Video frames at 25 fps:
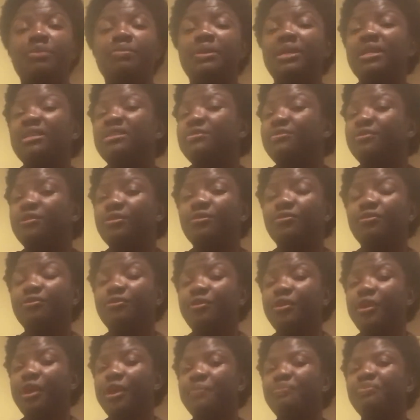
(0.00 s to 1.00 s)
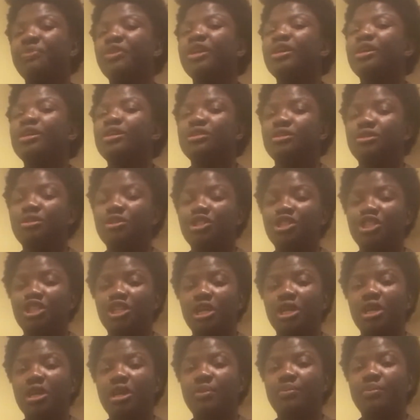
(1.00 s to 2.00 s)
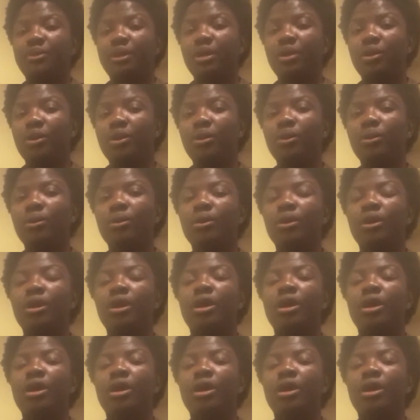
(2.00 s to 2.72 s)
please feel free to share below.